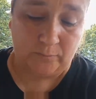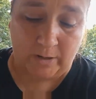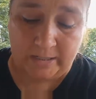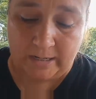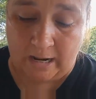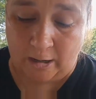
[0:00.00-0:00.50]

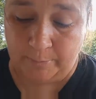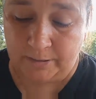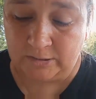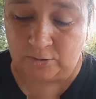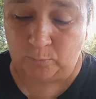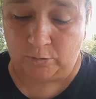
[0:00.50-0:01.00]
right now
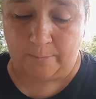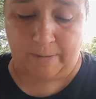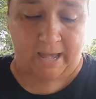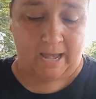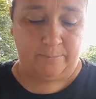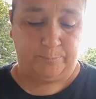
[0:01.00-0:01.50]
because of where I'm
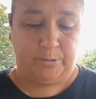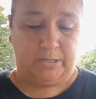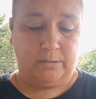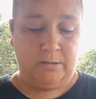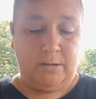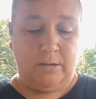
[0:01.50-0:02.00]
at, but
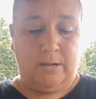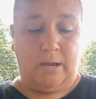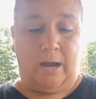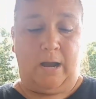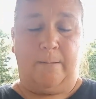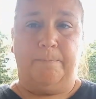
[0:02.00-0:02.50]

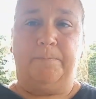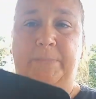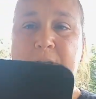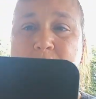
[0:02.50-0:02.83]
these are